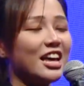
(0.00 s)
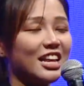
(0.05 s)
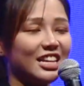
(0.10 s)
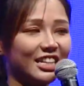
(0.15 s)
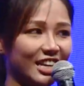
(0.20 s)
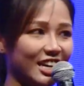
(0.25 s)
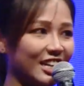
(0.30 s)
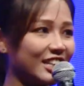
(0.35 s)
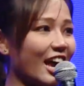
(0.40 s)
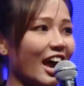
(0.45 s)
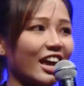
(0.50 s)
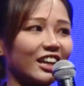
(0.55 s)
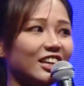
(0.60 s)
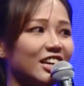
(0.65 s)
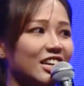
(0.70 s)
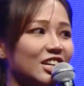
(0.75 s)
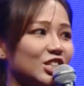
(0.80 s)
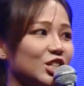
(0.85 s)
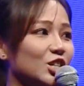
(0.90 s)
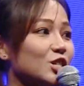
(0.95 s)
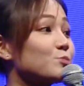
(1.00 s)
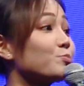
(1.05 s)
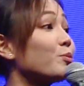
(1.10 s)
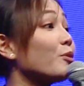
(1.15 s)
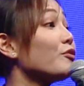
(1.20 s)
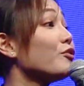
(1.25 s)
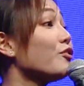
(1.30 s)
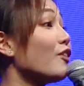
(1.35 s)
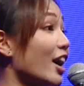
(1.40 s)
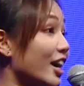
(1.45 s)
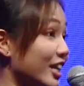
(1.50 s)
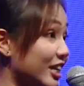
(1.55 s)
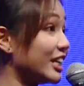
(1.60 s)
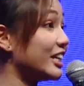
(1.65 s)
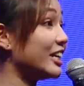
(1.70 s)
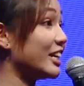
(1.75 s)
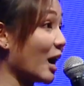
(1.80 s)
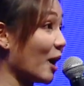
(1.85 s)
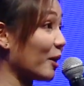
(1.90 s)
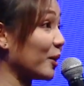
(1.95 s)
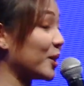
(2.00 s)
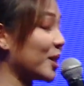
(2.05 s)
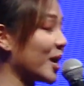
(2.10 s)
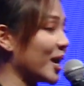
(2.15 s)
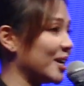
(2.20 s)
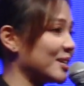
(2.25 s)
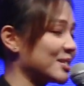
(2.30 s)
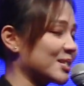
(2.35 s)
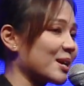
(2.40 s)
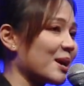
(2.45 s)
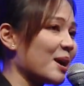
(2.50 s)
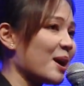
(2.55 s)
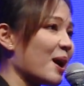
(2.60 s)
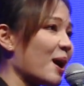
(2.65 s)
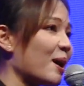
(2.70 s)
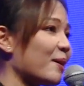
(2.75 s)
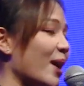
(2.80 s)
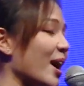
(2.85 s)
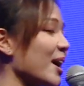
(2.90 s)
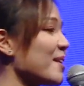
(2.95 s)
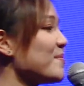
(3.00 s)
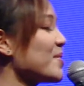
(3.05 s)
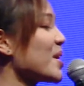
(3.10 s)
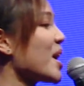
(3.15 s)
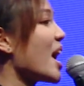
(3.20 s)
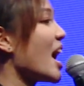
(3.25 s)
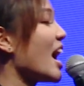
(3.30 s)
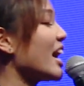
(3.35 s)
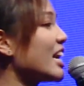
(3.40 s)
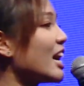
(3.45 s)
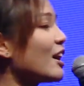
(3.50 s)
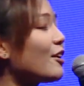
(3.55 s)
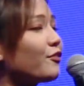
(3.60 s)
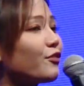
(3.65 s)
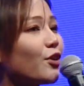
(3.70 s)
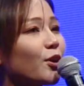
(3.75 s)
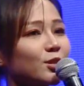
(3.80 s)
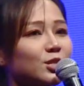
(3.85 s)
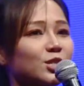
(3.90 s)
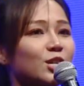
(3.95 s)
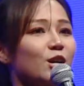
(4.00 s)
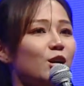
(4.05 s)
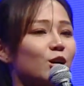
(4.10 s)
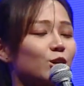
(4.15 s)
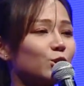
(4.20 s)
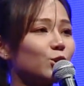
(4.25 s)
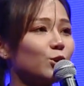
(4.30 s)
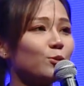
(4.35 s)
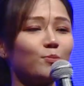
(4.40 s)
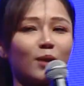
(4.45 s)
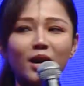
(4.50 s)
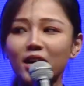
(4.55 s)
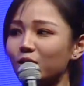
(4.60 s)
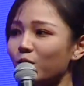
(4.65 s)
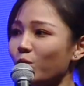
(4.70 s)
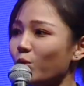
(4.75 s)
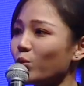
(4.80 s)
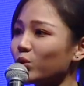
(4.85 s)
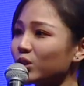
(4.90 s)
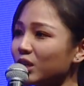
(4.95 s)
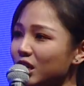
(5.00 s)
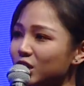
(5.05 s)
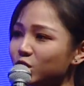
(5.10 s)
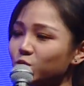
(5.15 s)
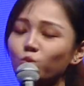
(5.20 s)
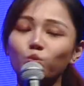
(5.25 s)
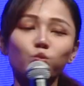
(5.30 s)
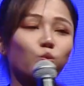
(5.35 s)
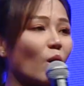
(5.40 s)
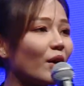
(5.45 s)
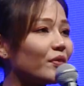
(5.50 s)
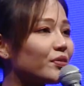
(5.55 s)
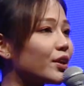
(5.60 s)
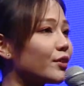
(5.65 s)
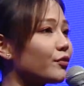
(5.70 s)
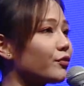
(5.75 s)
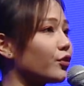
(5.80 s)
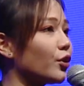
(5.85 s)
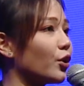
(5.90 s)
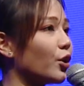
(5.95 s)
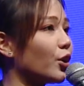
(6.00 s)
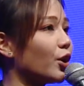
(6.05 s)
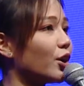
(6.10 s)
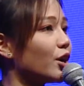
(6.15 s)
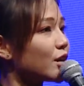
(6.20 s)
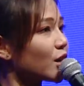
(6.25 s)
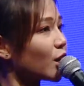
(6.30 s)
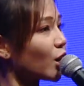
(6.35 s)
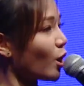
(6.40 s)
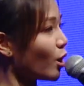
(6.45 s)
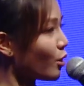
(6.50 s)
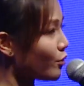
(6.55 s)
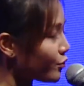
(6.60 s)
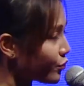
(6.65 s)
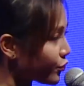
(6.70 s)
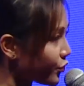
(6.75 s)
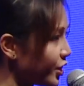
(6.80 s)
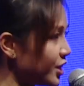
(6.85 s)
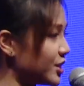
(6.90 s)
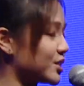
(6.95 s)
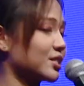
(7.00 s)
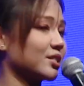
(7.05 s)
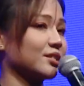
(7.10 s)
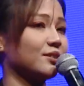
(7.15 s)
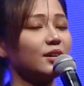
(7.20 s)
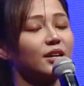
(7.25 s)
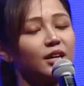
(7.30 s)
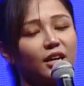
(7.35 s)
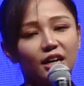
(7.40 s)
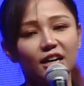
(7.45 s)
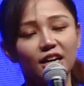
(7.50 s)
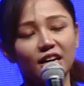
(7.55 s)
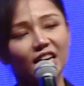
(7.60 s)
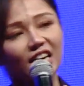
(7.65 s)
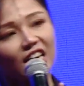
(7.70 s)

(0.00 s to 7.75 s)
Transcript: the technologies provided nowadays. All right? And now, folks, to make this wonderful conference an